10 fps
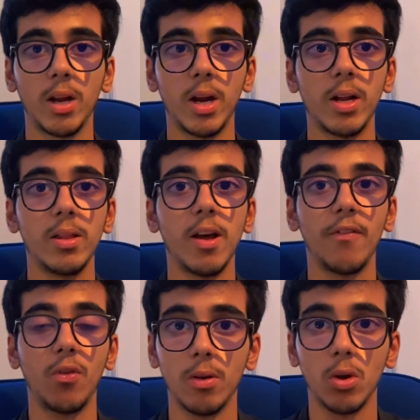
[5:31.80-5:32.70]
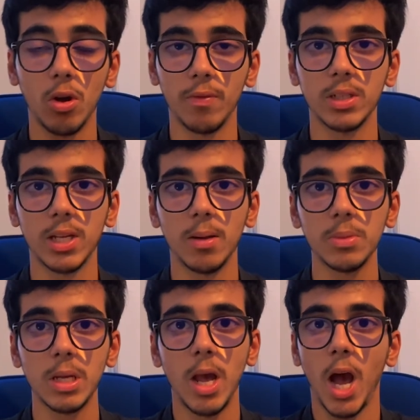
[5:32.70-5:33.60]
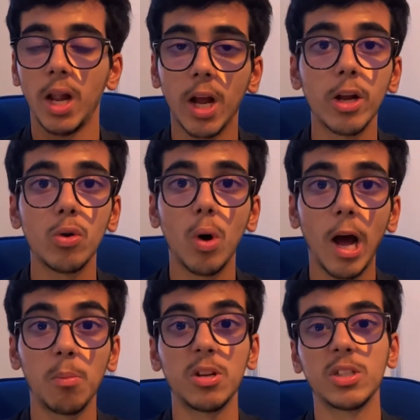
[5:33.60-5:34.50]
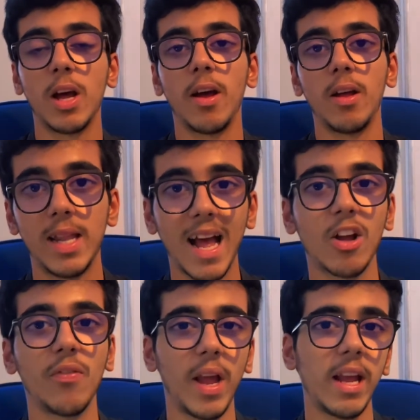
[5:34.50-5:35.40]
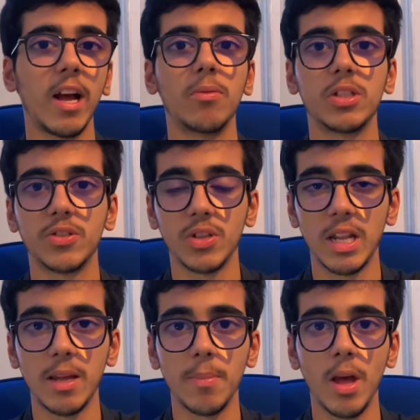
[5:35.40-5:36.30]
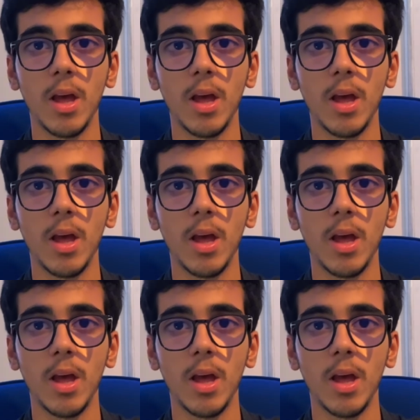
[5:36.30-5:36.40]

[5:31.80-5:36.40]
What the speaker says: And I did that for a lot of exams, and I know how much that lack of 8 hours of sleep